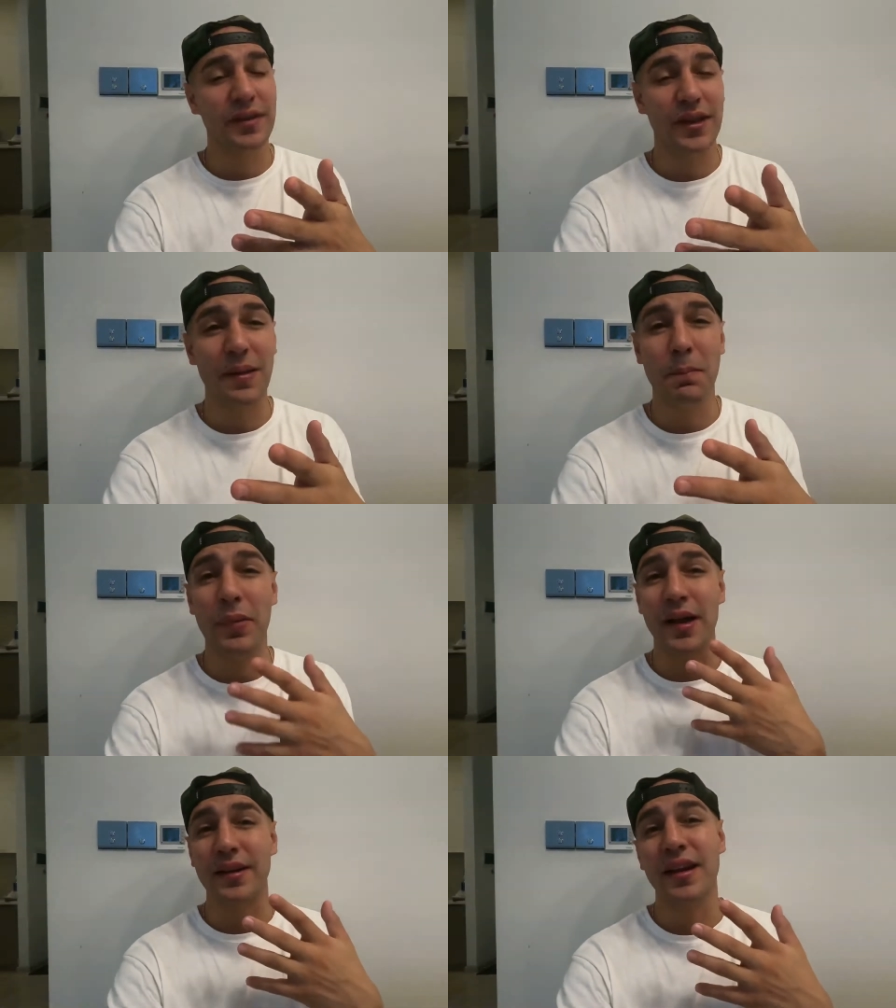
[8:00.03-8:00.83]
bill yet,
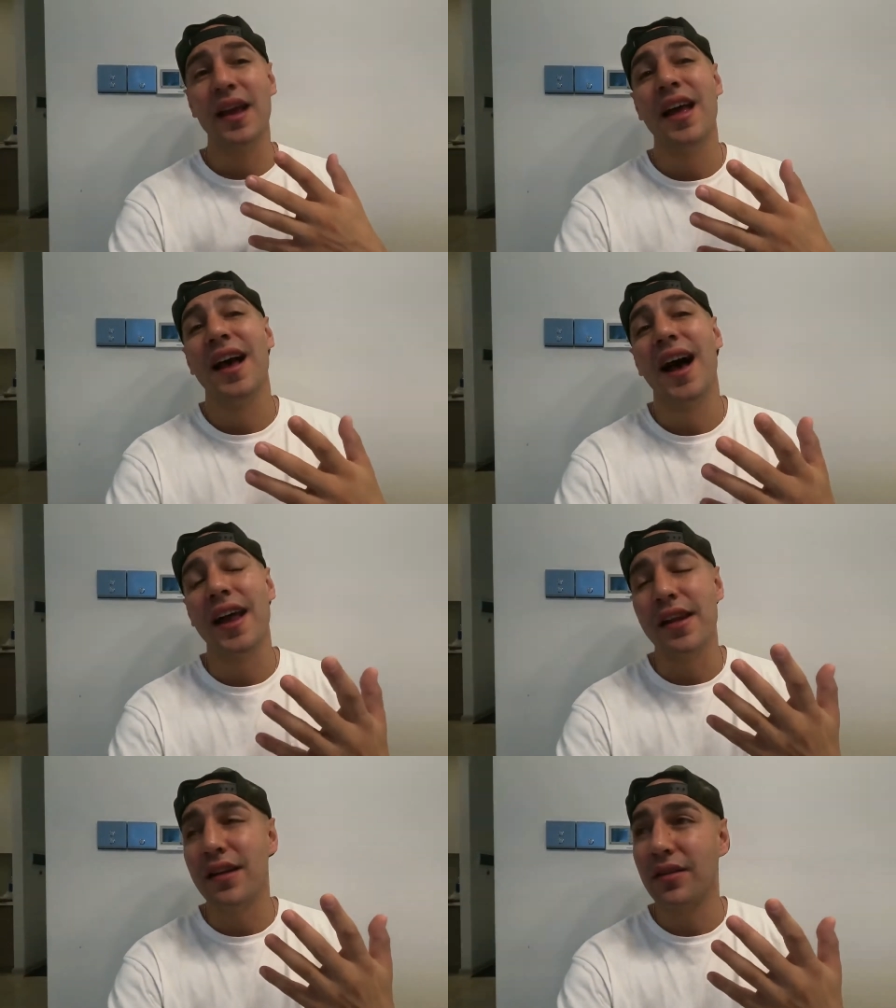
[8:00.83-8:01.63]
but
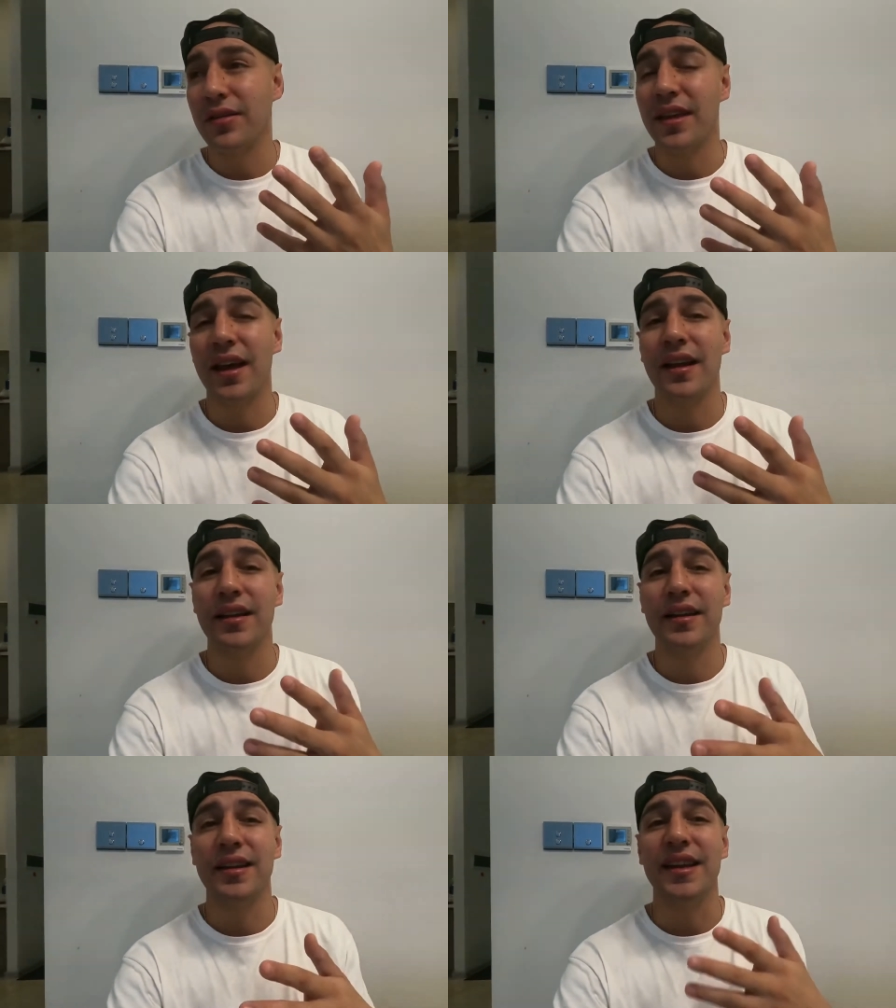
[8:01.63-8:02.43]
I know that
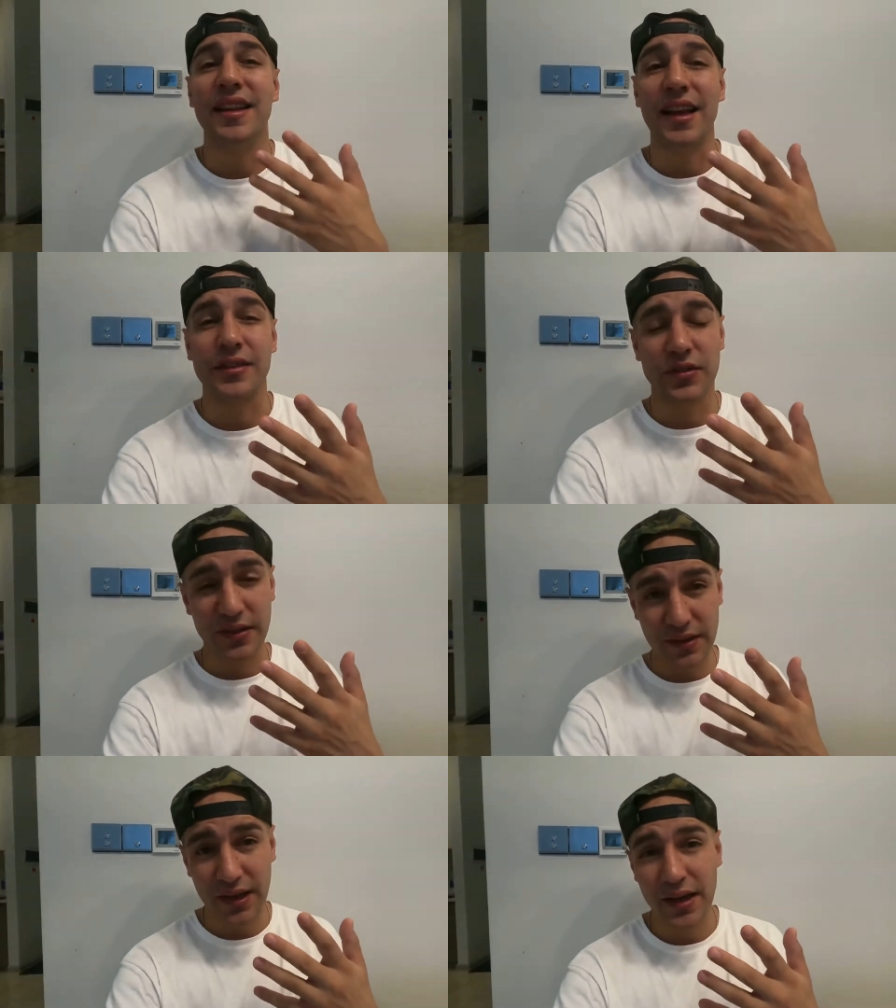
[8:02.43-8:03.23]

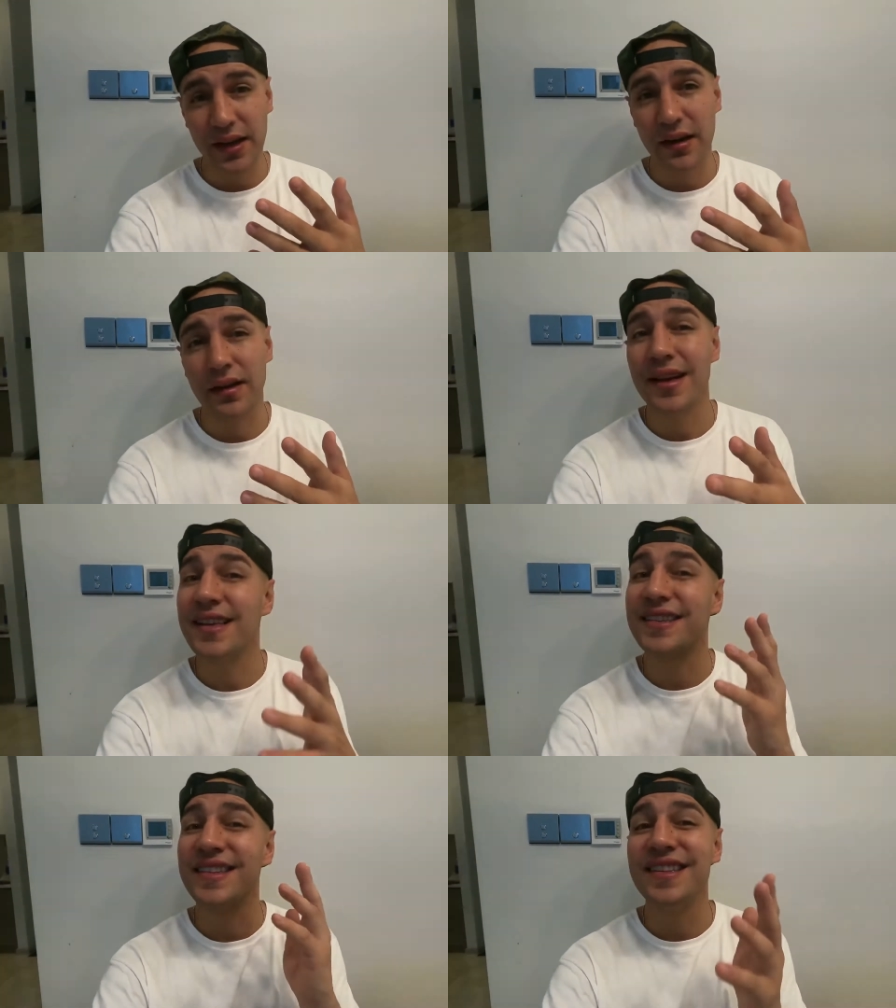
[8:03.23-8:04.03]
electricity here
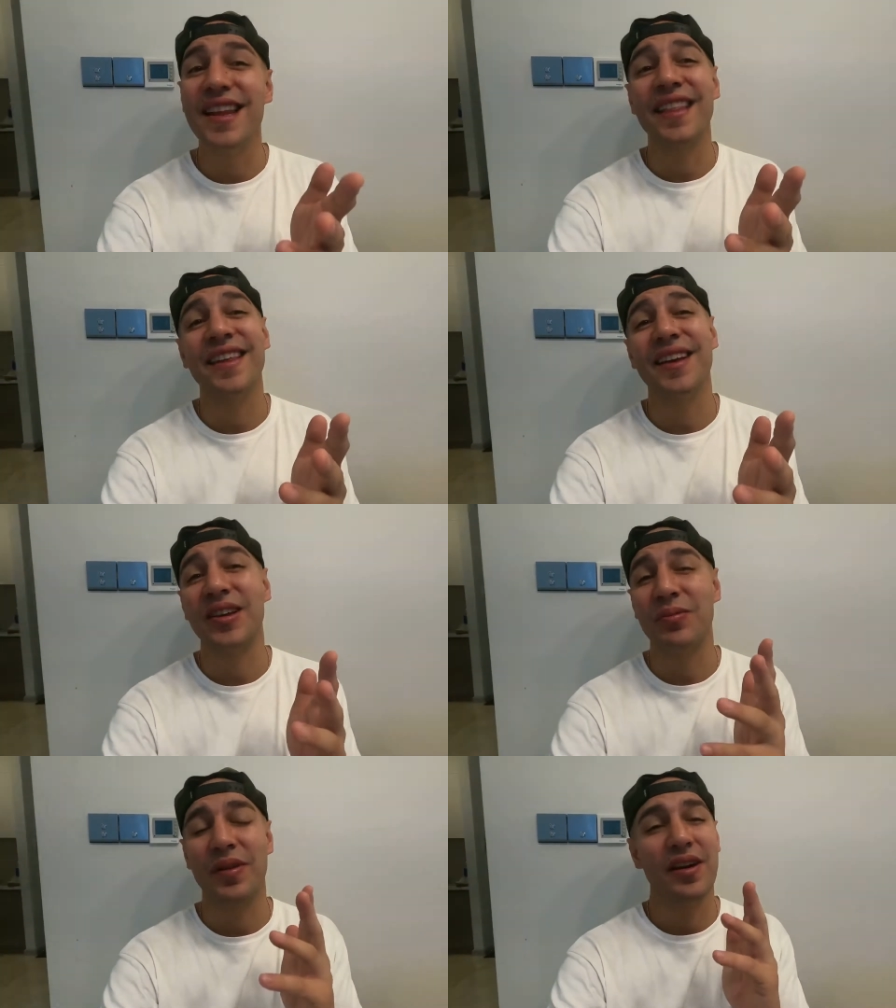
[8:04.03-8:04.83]
is nothing
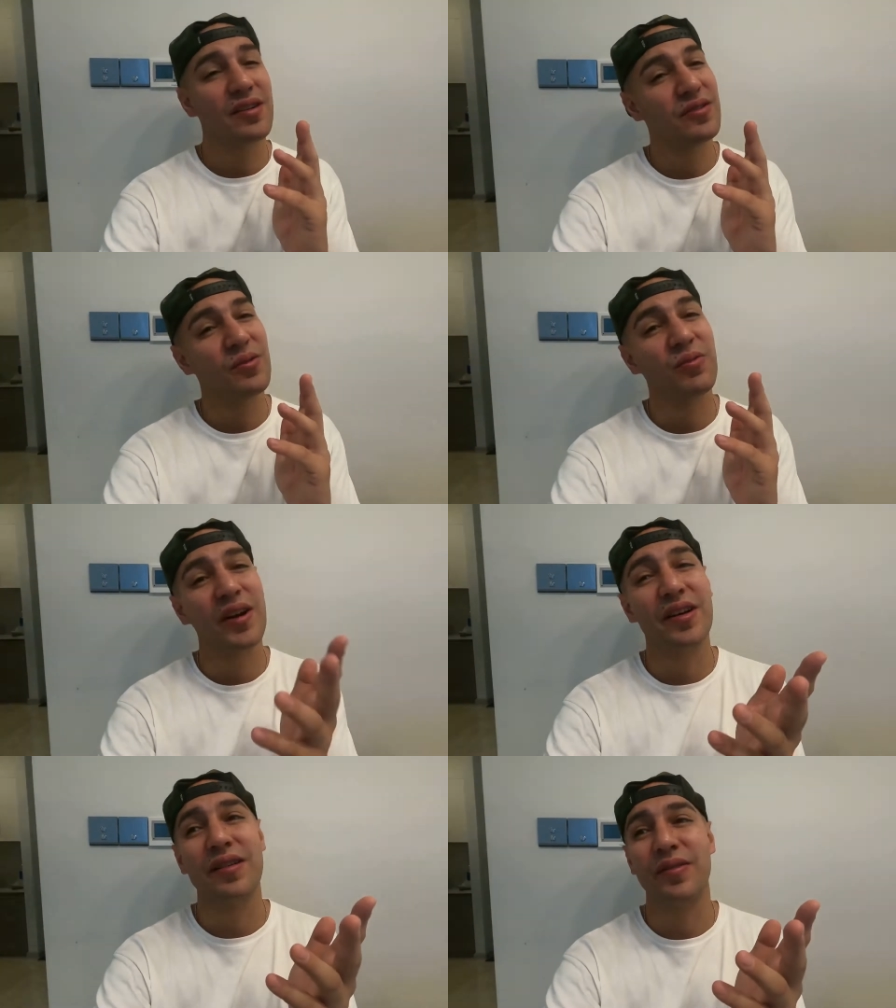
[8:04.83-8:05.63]
compared to
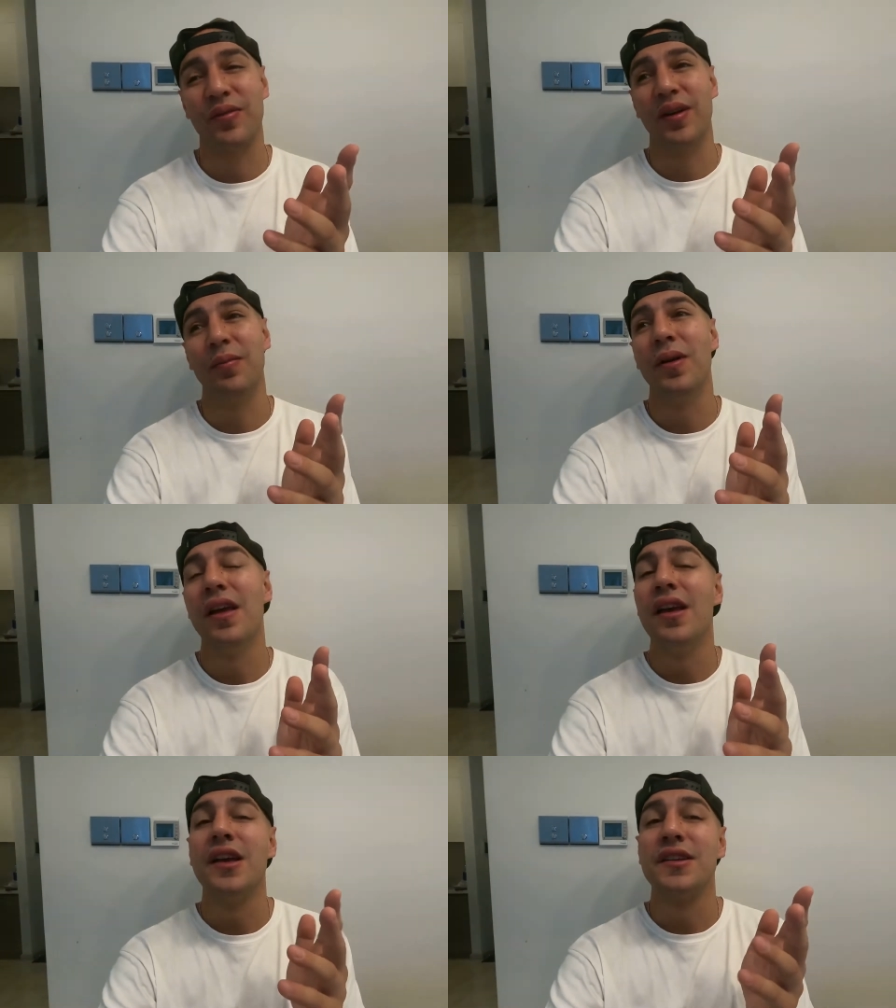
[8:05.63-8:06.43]
where you're from.
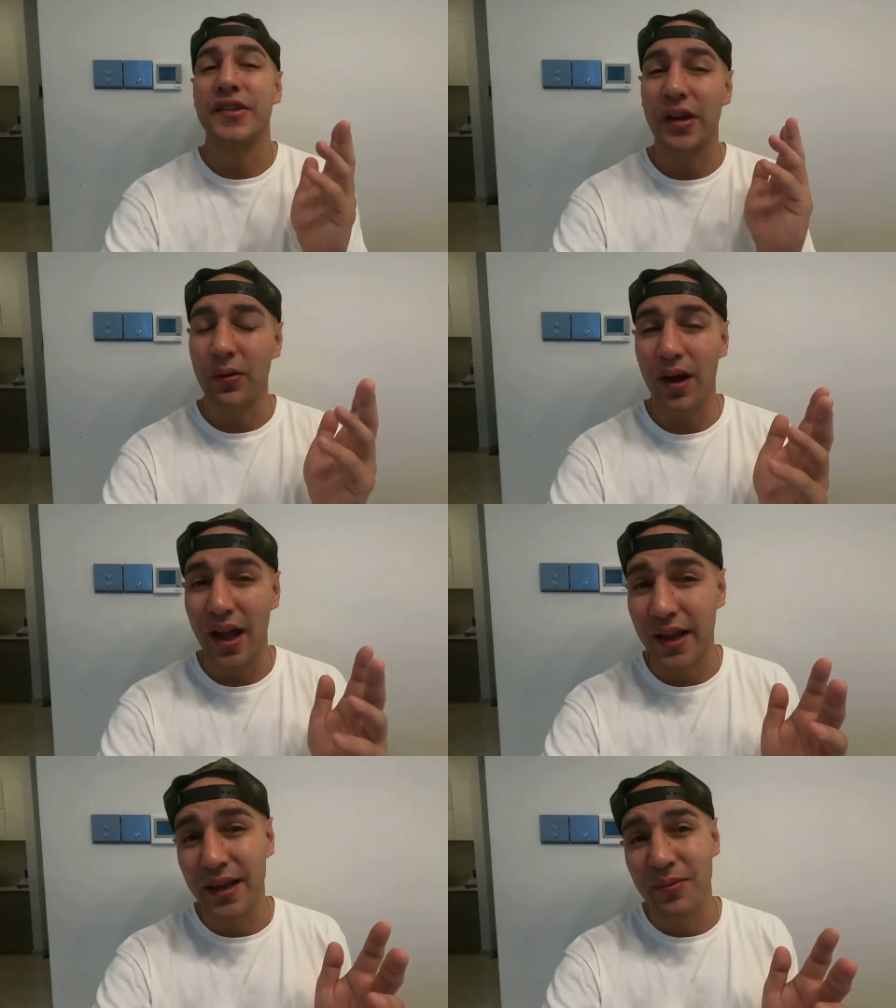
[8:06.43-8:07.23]
So
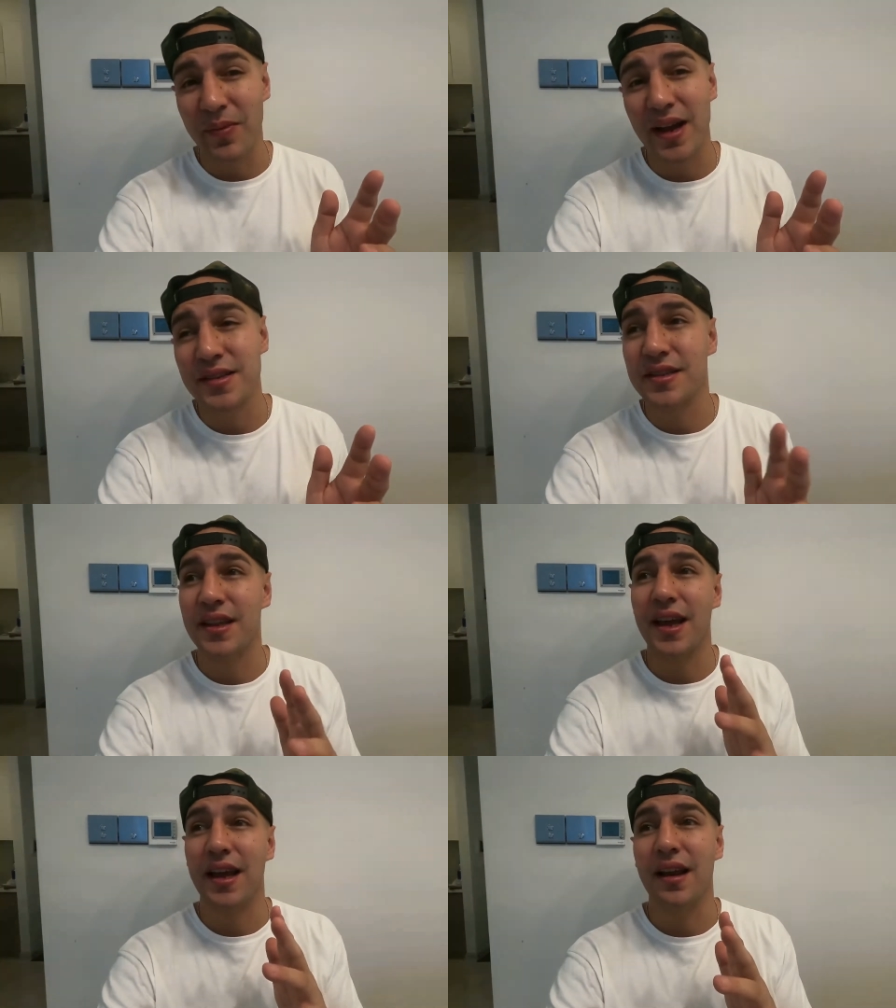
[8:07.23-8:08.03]
I can imagine
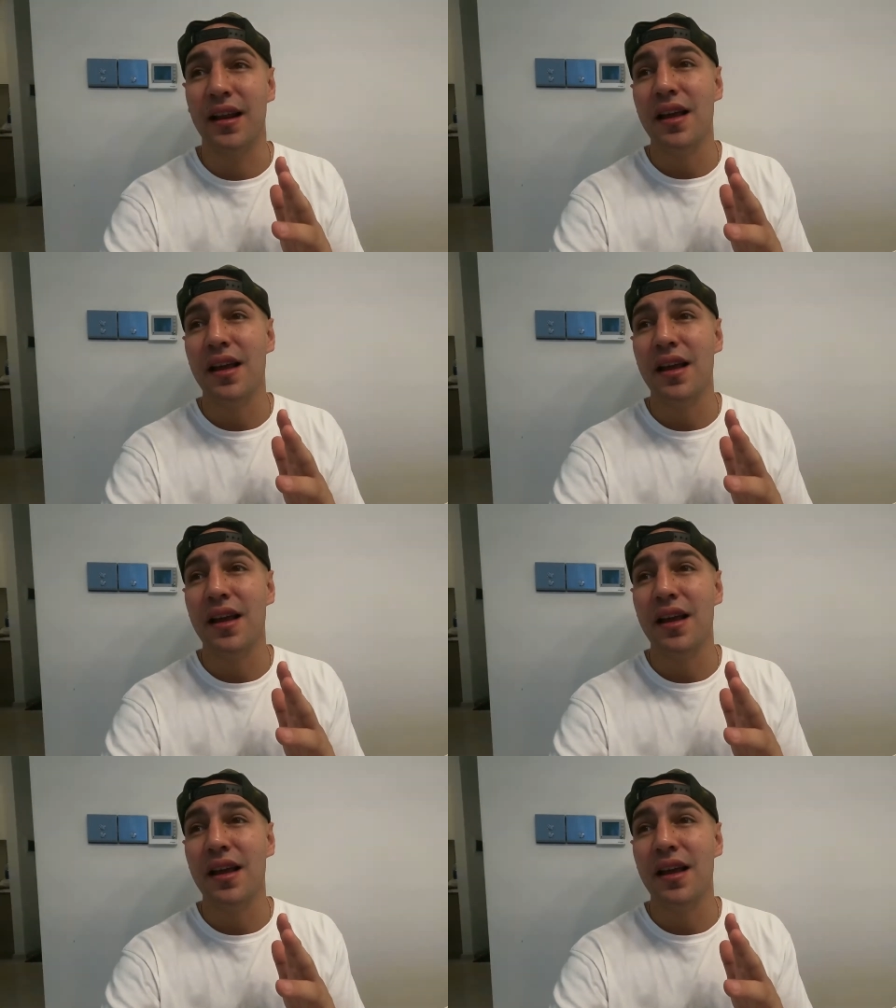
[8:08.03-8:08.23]
that